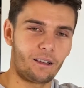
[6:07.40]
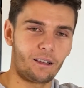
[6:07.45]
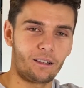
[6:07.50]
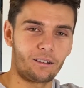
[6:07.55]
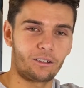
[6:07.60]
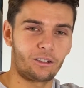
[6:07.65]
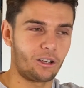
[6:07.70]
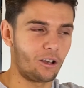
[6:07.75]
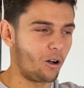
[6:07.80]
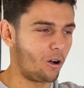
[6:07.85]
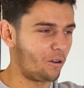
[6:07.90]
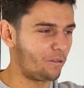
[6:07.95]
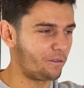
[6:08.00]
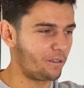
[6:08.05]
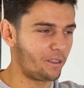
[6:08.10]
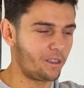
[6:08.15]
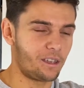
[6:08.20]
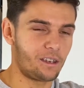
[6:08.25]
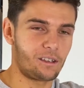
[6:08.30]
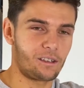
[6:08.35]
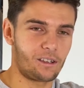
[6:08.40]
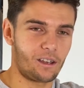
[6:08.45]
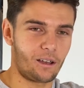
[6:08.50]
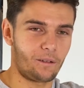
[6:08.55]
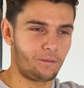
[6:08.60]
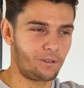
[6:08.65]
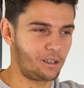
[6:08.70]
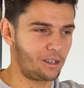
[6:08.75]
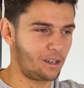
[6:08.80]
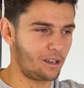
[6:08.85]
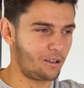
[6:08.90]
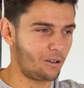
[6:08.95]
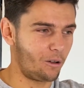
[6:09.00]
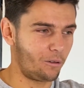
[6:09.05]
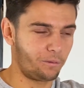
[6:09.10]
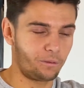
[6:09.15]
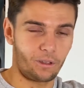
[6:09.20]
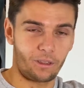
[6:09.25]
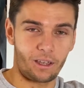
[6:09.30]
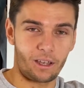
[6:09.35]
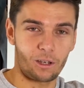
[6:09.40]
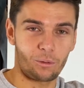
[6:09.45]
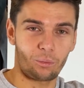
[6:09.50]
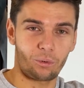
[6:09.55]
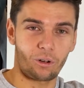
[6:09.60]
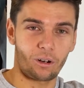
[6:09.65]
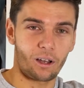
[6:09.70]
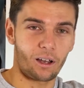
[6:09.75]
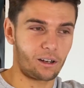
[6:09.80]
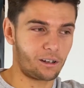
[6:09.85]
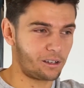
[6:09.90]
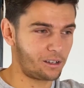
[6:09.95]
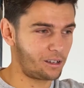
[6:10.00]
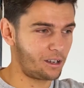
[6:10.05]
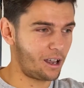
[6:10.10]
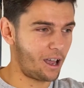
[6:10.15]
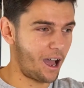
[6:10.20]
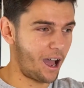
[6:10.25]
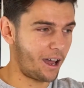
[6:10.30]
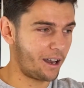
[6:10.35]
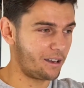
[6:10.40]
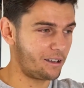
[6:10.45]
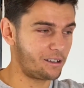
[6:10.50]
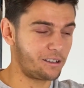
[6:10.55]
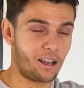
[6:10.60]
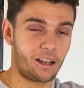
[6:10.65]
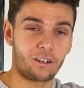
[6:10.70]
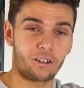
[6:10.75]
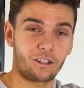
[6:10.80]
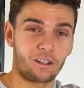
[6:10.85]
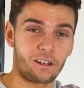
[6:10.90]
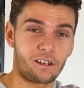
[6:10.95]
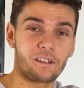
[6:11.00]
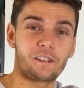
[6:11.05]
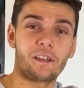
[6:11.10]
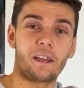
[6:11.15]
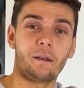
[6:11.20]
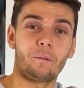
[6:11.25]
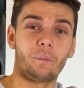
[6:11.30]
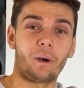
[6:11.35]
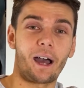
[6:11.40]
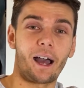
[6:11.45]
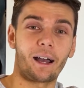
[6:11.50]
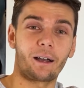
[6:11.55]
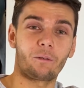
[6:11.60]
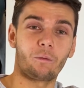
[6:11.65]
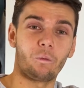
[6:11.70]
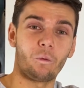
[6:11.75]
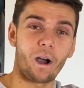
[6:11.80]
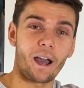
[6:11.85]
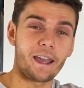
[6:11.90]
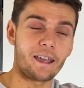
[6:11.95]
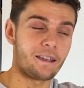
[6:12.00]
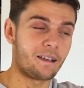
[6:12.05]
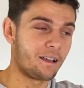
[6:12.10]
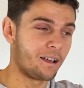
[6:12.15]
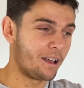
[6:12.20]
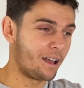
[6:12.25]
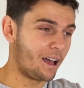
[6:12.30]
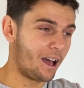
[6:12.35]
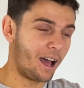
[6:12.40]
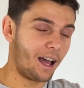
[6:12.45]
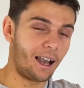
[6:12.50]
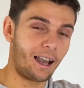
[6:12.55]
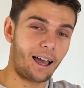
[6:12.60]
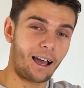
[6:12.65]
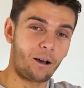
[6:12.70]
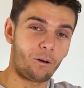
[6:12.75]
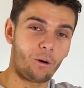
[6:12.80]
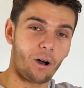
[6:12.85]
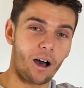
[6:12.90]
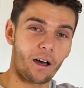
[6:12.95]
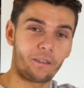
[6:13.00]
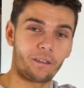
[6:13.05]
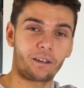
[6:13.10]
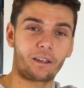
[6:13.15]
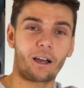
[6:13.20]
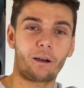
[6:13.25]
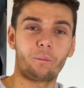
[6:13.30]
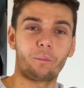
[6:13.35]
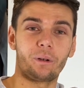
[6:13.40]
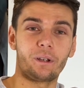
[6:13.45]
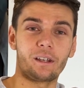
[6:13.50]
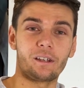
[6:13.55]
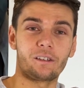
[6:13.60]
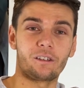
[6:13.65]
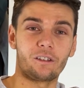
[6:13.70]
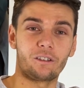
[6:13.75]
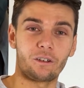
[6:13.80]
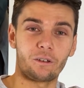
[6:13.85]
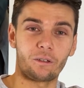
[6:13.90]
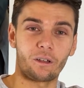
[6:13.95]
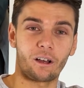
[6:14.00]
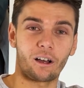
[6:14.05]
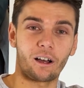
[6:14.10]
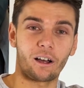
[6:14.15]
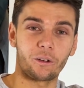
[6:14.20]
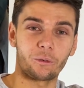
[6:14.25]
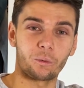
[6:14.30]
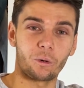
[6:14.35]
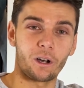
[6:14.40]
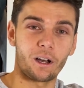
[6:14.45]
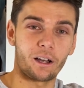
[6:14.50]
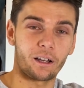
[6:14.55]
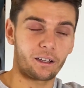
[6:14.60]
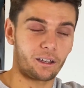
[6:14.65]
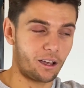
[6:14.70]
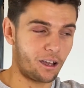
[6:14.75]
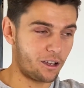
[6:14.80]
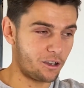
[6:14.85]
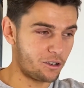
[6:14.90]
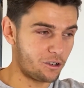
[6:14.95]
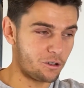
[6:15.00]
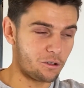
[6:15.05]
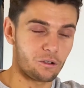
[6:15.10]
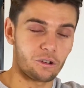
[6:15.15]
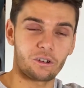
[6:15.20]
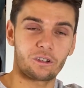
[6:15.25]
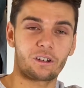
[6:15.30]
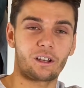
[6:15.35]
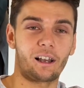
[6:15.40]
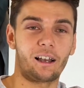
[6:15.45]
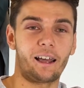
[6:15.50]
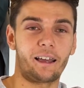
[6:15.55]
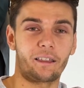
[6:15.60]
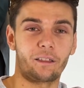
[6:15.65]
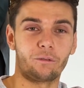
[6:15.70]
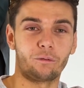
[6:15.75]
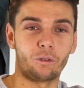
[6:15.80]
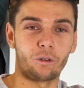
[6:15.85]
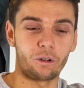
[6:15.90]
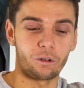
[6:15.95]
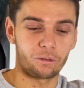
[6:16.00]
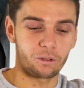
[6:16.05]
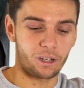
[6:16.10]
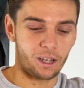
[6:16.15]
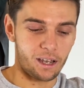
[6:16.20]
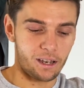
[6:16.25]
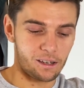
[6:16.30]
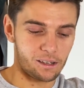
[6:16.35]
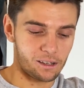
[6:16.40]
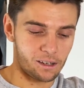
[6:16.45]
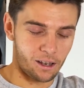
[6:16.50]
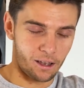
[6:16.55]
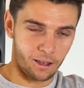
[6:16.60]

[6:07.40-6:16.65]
to offer these services, offer these products, and essentially sit back, wait, allow other companies to do the hard work, and you just collect the royalties.